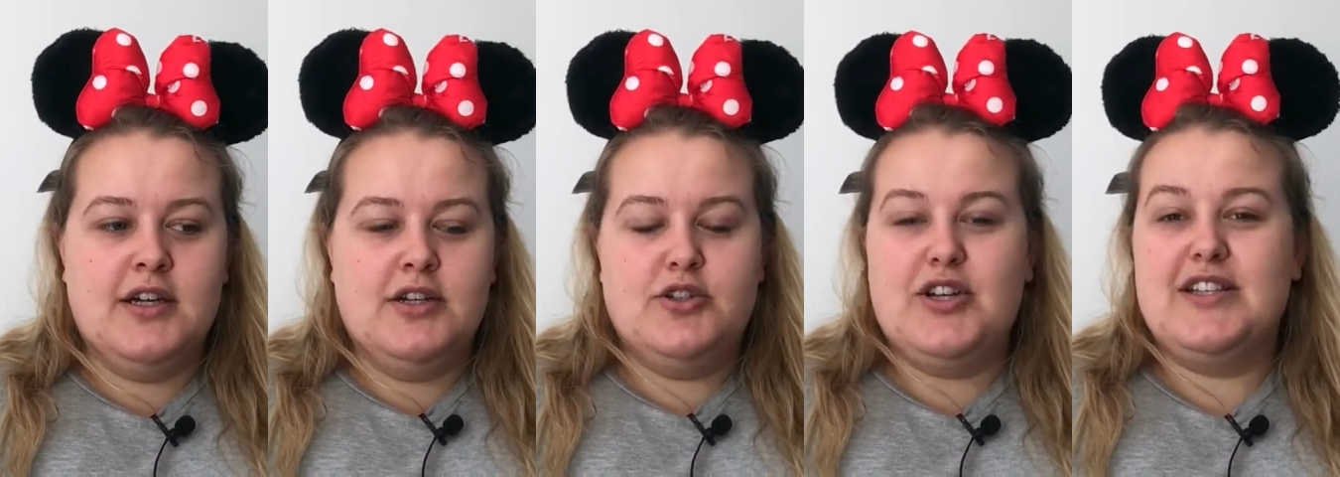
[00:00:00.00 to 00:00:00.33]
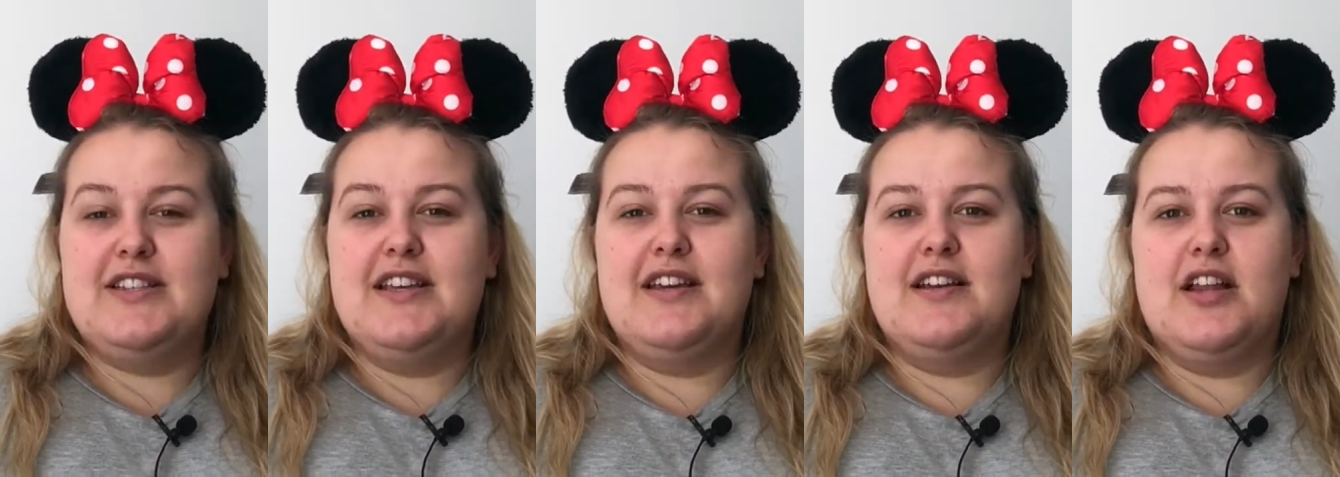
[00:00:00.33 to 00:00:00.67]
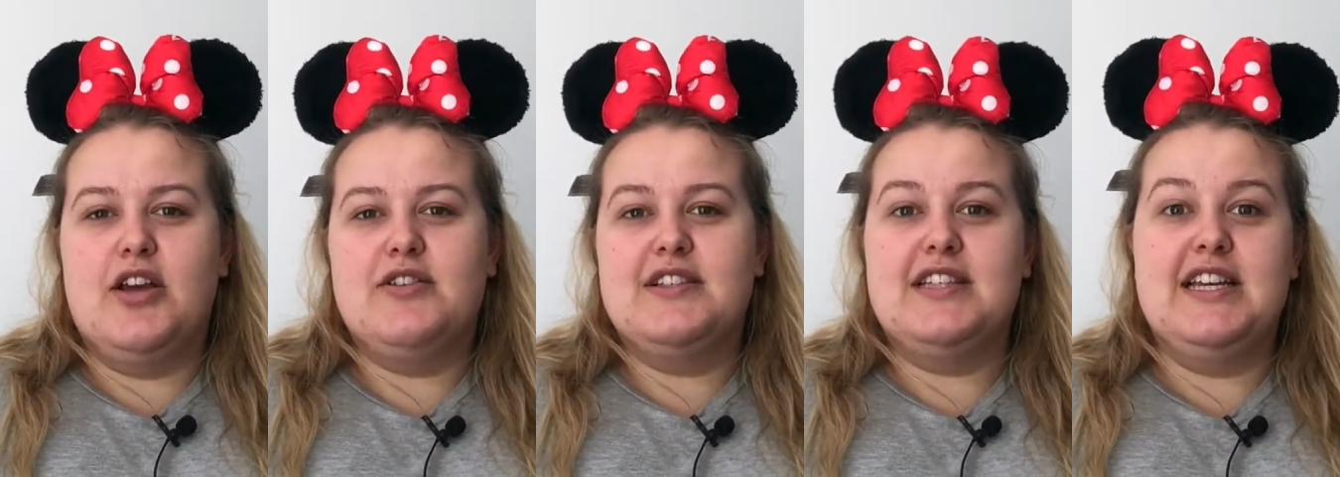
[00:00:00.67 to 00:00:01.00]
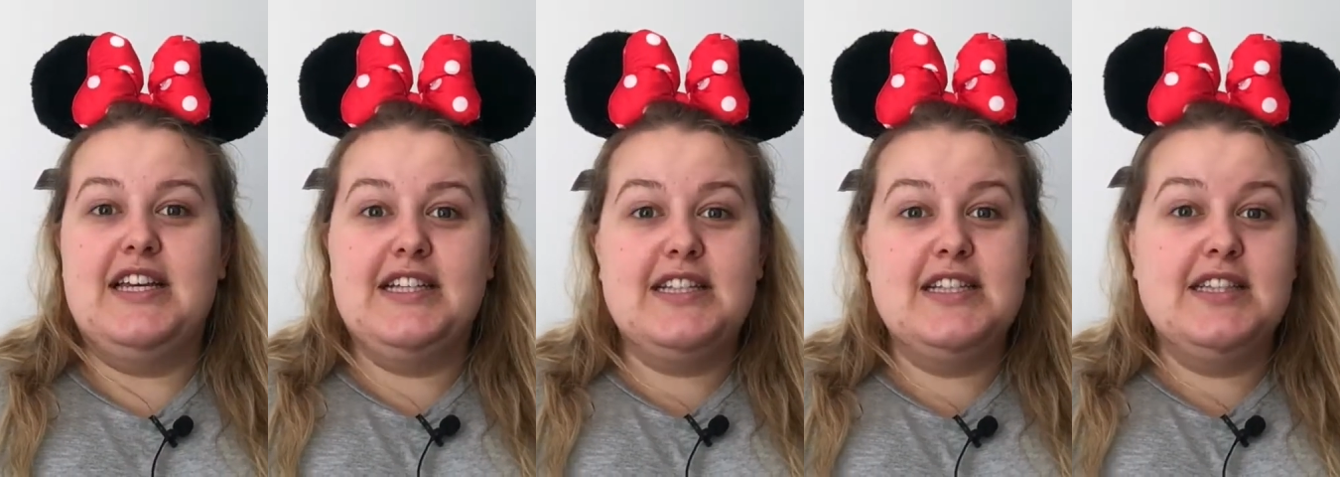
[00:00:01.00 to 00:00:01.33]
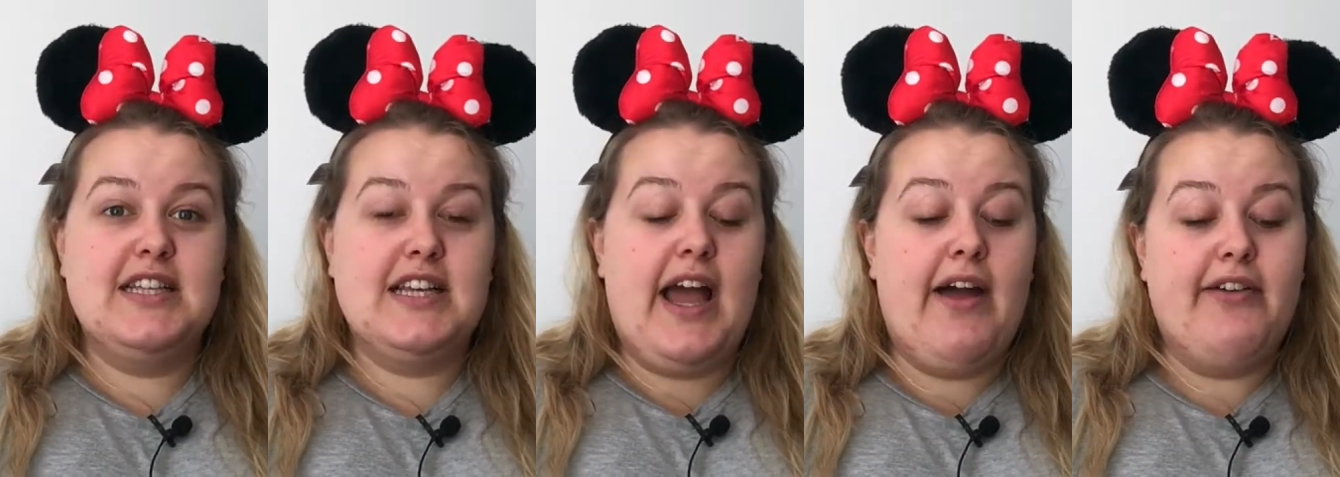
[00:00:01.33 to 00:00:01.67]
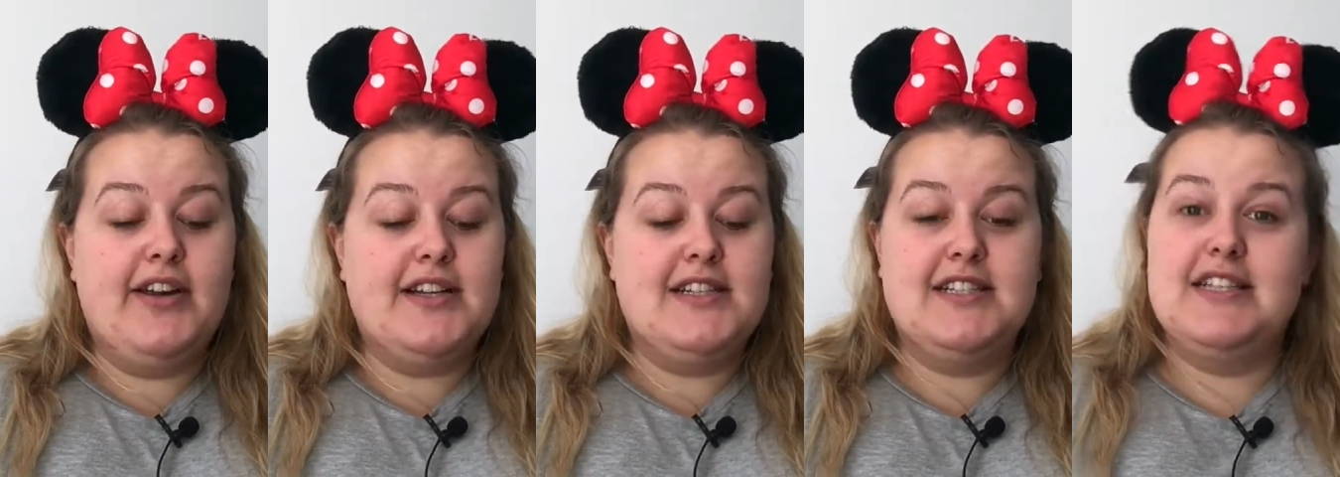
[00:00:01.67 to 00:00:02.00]
dressed in clothes that isn't the
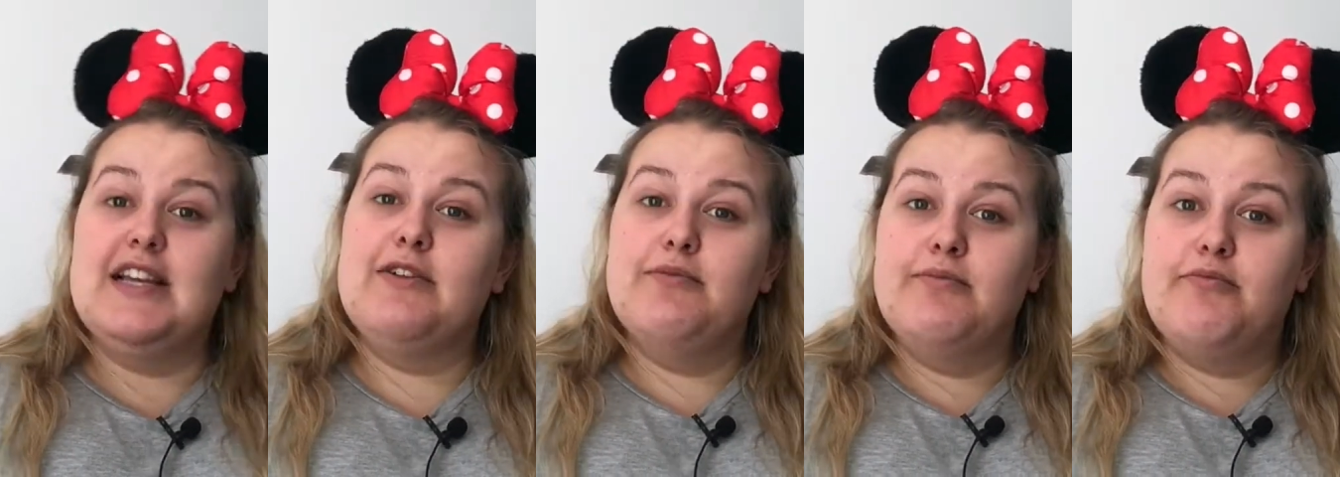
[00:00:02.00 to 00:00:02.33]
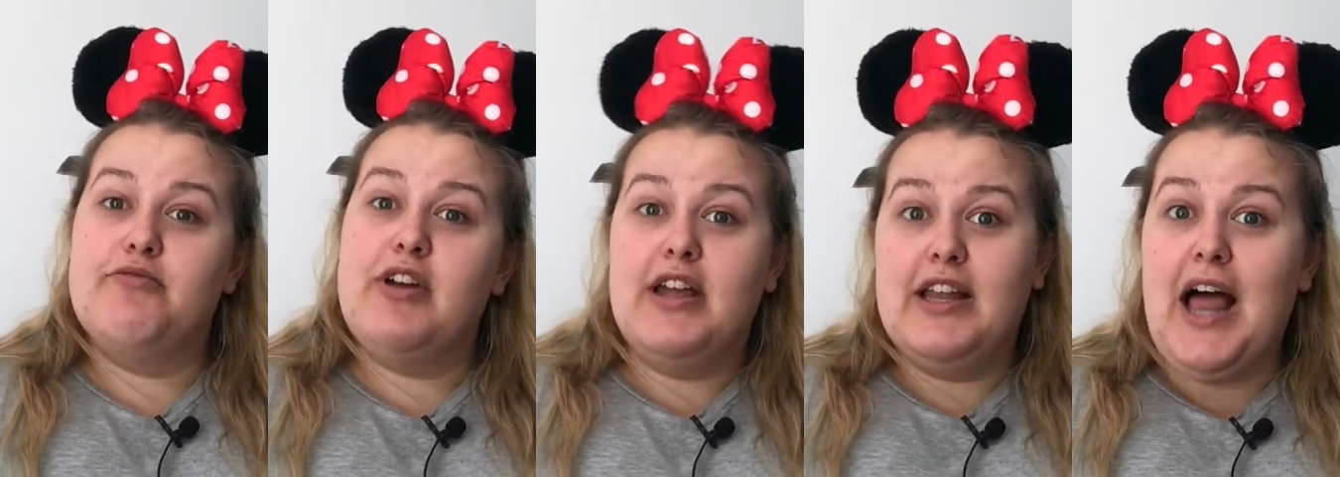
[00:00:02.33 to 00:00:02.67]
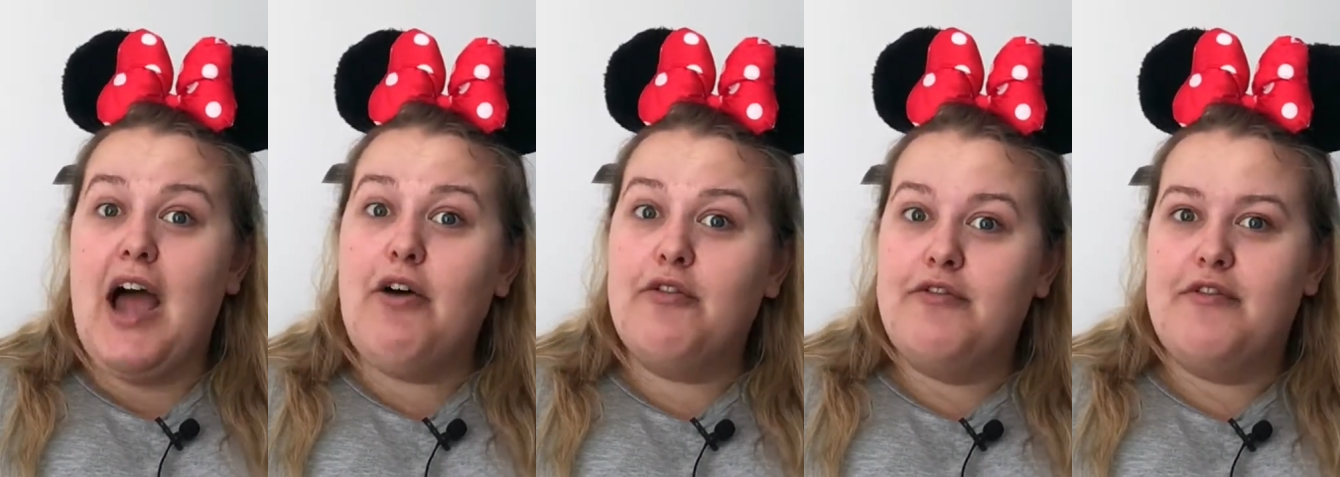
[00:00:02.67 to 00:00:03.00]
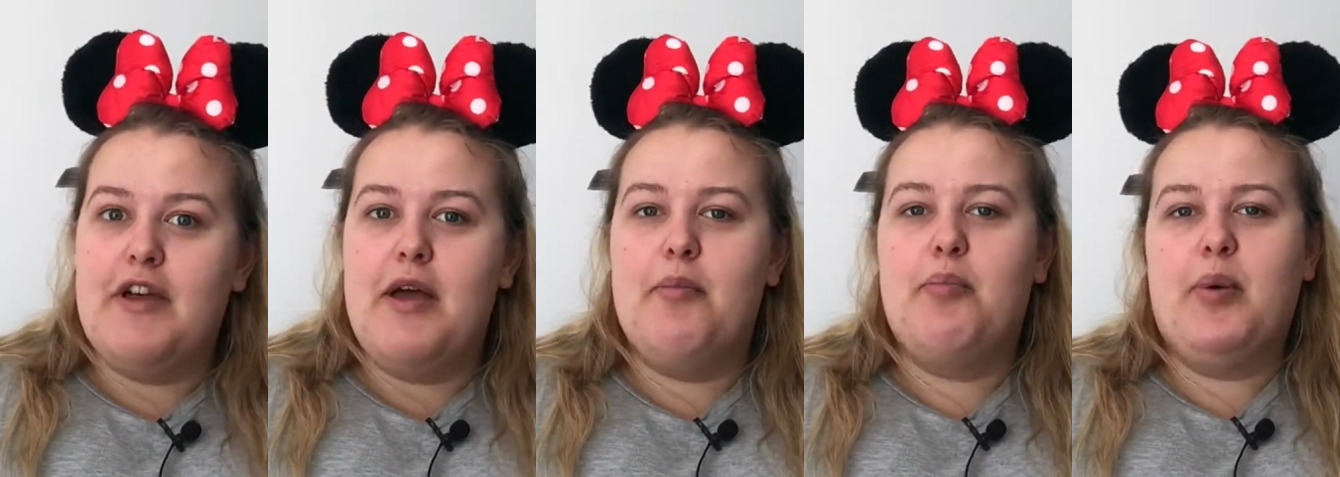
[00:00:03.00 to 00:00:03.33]
character's real outfit,